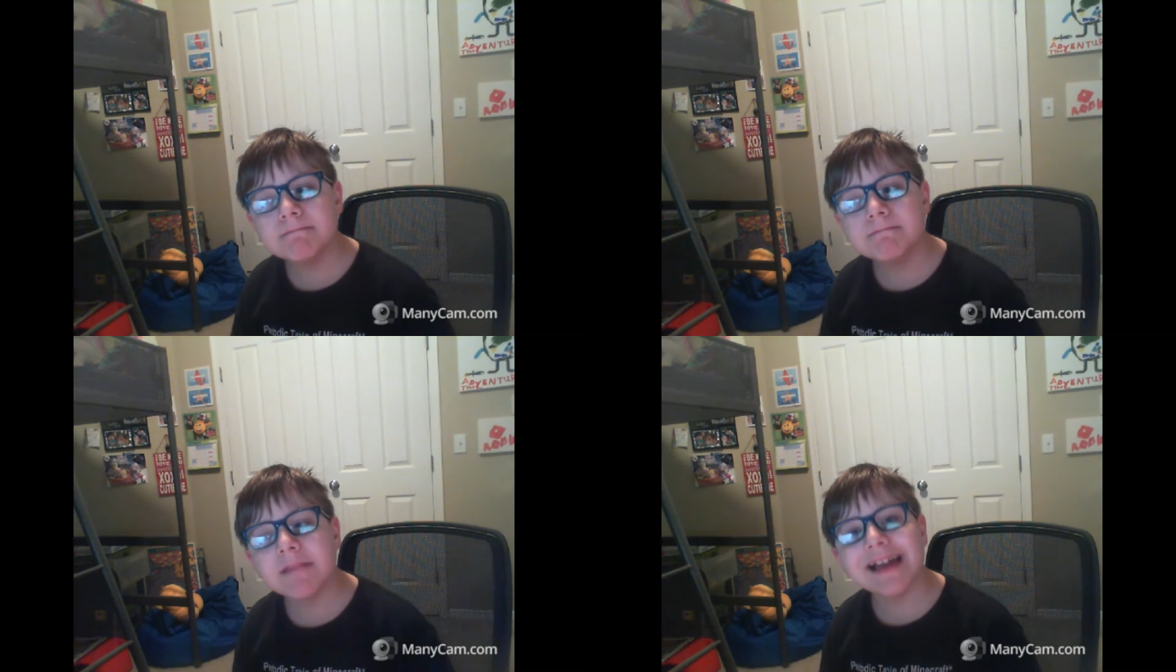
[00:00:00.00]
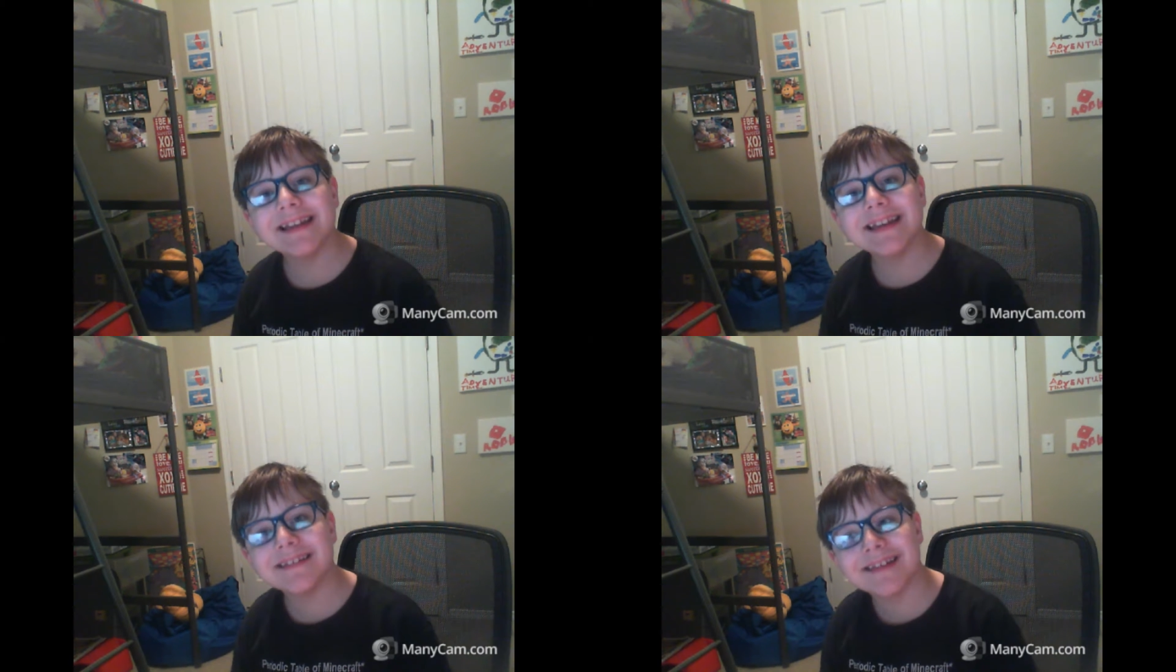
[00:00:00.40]
that
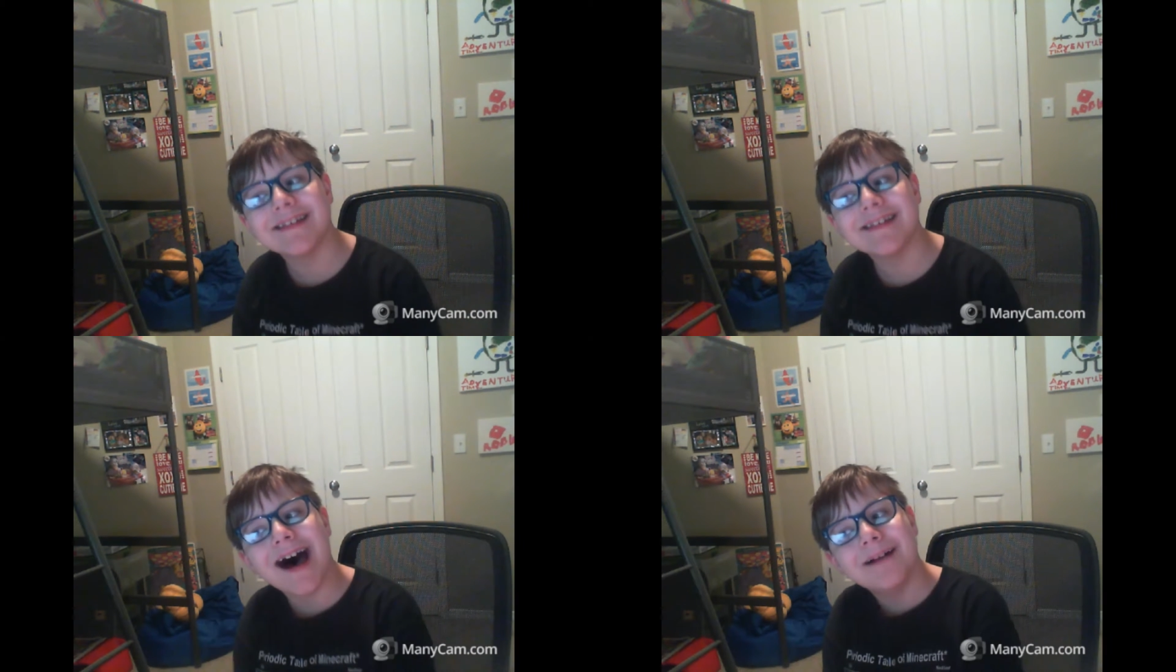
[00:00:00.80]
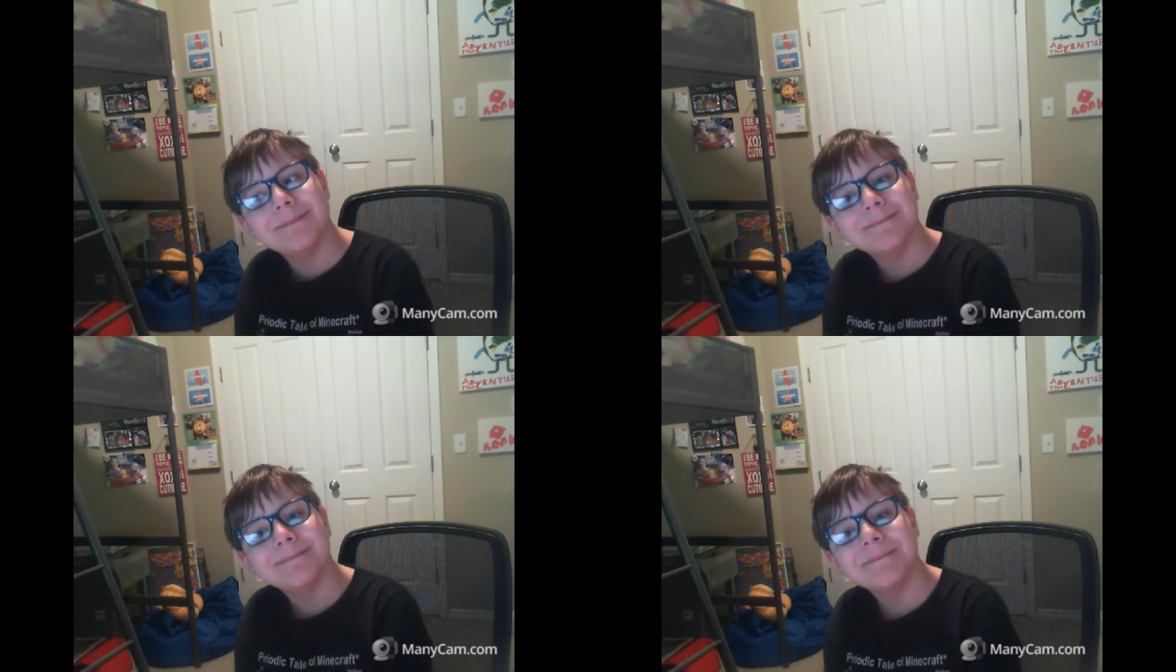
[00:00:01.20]
needs to stop
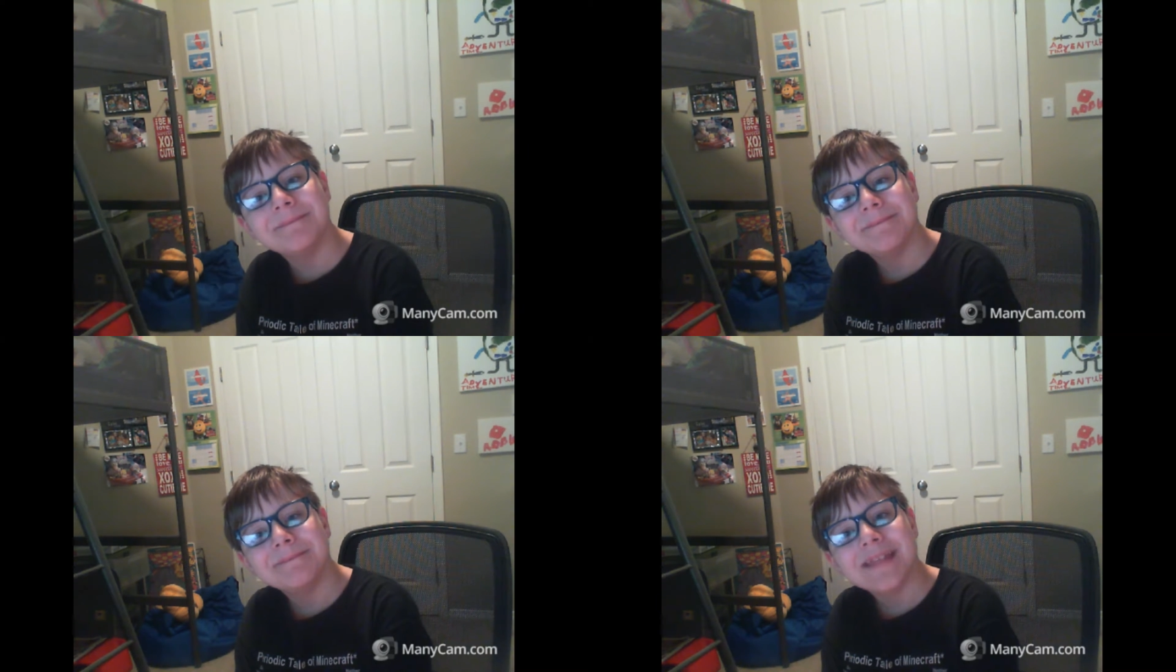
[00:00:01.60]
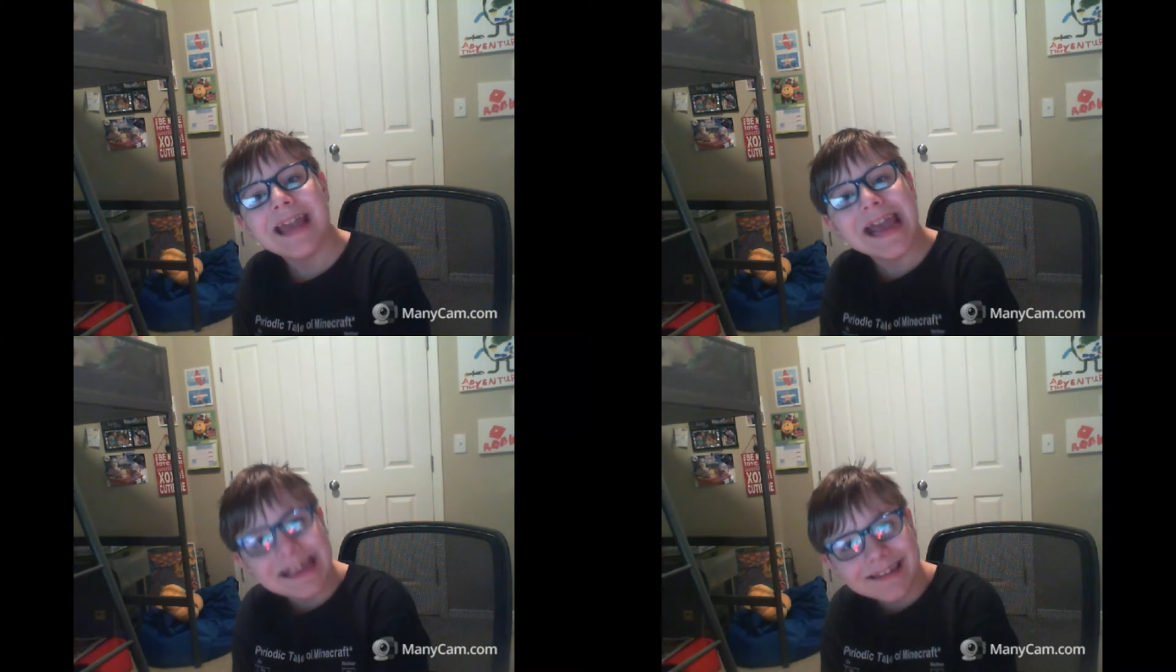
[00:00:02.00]

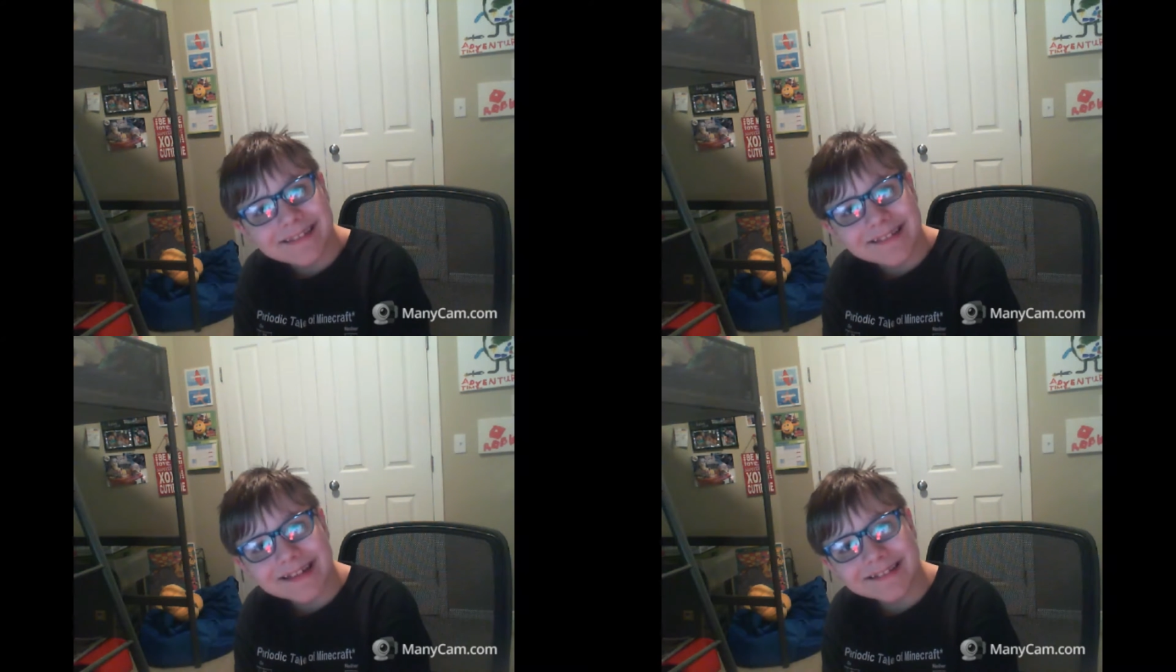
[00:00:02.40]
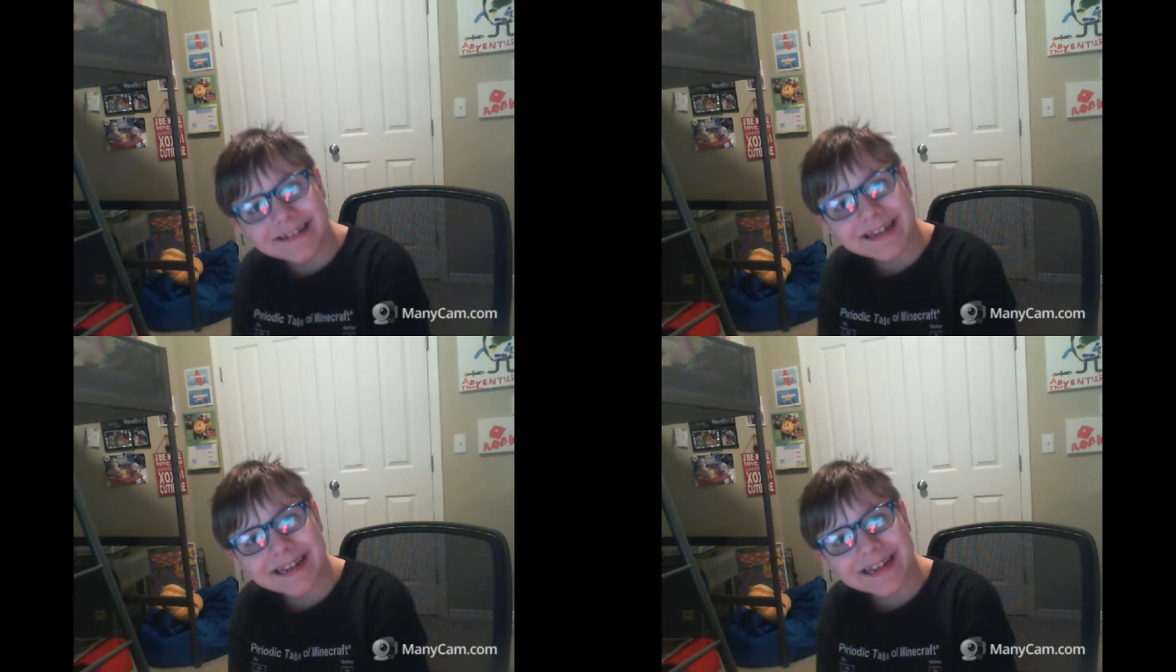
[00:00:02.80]
instantly.